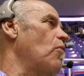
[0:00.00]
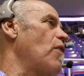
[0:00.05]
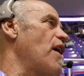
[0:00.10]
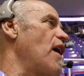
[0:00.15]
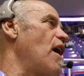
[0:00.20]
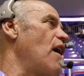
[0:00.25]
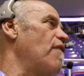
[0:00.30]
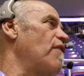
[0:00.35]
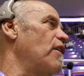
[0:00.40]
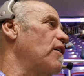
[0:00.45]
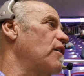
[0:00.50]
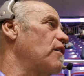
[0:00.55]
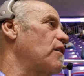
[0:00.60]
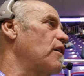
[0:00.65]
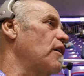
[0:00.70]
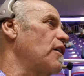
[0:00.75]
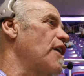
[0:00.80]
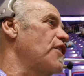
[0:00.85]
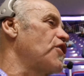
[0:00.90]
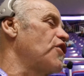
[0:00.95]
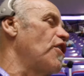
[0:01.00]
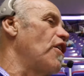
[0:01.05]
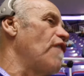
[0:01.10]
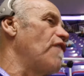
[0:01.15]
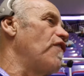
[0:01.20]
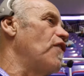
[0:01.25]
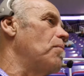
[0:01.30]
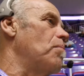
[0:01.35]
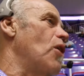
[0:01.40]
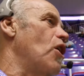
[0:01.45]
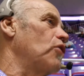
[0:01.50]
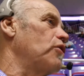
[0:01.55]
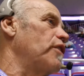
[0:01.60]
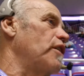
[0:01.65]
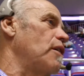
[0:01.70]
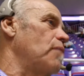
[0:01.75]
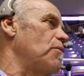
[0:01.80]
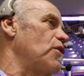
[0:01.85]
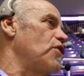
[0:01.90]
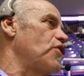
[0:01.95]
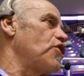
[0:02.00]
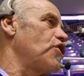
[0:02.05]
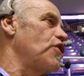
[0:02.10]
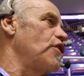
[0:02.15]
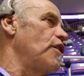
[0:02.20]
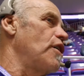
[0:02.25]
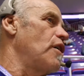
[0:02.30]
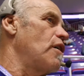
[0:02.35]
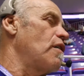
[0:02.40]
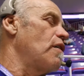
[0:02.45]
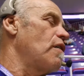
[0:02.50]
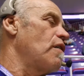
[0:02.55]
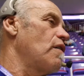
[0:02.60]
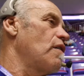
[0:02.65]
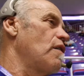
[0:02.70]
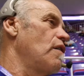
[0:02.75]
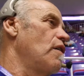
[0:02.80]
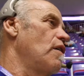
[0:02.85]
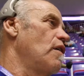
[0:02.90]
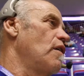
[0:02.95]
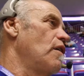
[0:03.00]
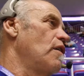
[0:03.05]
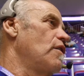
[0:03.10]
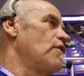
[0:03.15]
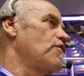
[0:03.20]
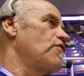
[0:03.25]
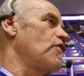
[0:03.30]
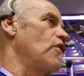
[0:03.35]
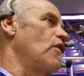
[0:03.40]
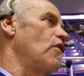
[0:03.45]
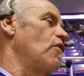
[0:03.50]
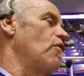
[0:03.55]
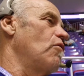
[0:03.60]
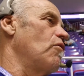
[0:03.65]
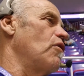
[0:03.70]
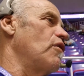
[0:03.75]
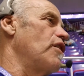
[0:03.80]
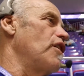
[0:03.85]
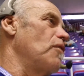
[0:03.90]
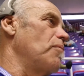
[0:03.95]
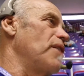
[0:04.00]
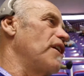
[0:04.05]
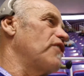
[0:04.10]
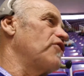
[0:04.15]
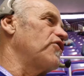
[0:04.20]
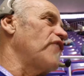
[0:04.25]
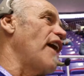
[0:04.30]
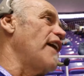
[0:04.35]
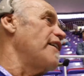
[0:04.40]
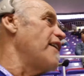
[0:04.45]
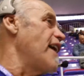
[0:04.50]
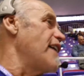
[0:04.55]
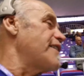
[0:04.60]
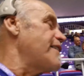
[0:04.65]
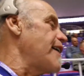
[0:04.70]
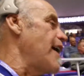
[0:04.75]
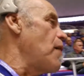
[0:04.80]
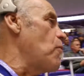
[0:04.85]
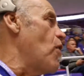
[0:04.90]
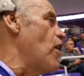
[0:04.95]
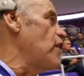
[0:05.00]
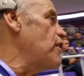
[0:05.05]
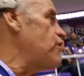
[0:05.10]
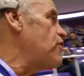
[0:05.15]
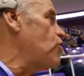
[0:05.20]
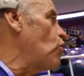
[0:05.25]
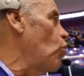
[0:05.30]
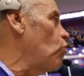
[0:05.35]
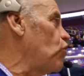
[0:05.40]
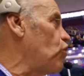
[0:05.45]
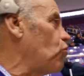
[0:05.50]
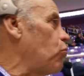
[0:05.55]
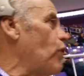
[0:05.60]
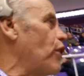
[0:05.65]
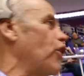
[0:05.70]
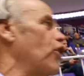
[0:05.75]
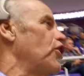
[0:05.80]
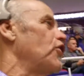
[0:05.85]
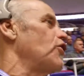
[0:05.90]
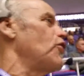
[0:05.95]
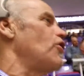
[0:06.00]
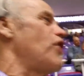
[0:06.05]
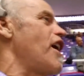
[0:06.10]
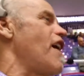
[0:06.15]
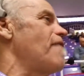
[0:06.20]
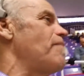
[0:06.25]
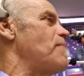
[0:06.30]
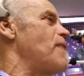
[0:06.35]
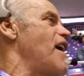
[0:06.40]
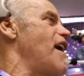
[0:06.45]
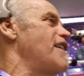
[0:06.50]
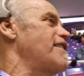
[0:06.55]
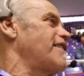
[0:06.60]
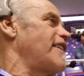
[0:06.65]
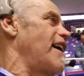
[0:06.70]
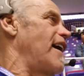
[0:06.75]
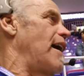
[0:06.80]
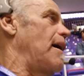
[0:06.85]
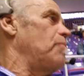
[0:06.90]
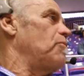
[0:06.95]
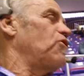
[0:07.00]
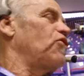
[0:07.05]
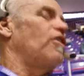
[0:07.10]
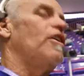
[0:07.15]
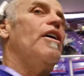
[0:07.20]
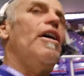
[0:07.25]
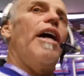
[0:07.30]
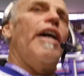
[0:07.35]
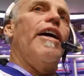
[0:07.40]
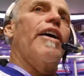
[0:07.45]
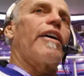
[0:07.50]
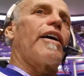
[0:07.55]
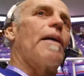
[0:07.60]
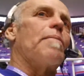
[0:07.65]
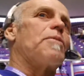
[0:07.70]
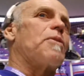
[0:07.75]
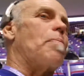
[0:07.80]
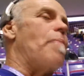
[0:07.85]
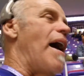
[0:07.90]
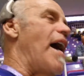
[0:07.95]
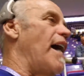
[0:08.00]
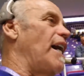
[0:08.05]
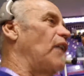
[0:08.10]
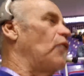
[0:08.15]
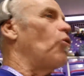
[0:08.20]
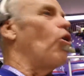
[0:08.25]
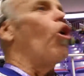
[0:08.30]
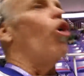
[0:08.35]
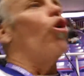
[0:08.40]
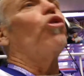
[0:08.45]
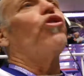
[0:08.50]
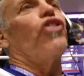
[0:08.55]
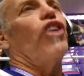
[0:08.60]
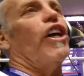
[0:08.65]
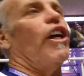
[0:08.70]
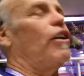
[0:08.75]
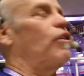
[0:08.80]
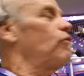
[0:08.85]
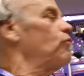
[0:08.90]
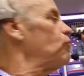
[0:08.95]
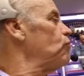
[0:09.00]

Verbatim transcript: We have a, a legendary football team this year. So it'll be exciting. The want, told us we couldn't do the FBS games. Here comes Maine and rolls in.